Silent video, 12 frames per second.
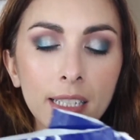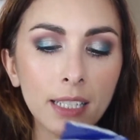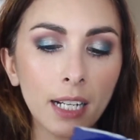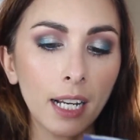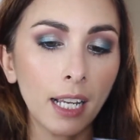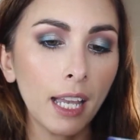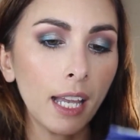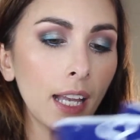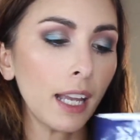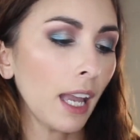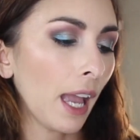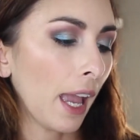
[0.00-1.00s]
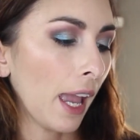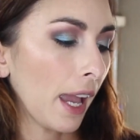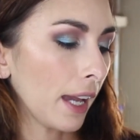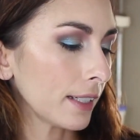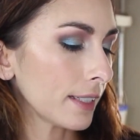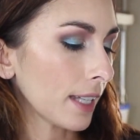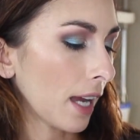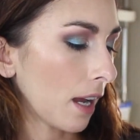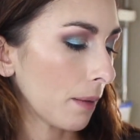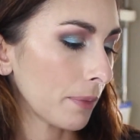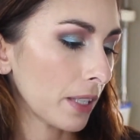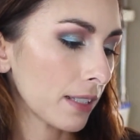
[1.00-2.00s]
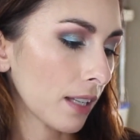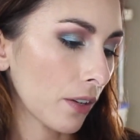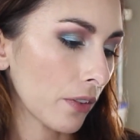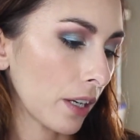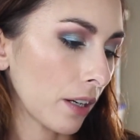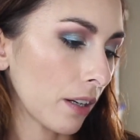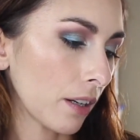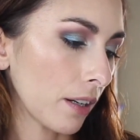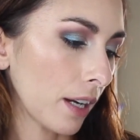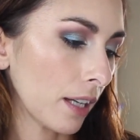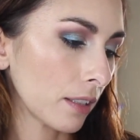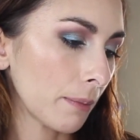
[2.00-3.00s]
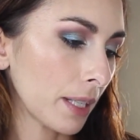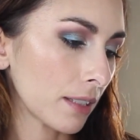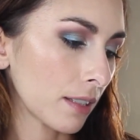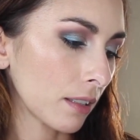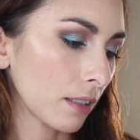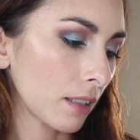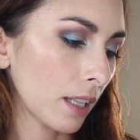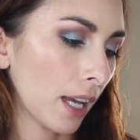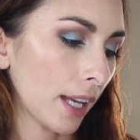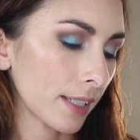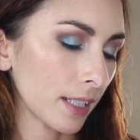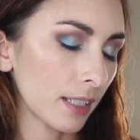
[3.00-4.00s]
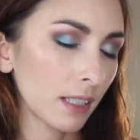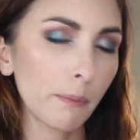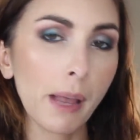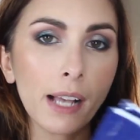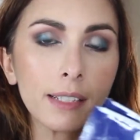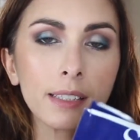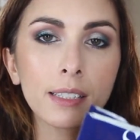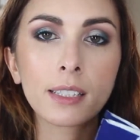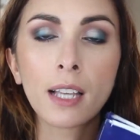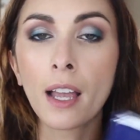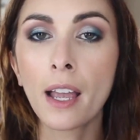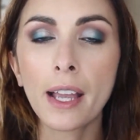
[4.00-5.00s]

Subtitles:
Hay, and these are their Elemental Essence masks.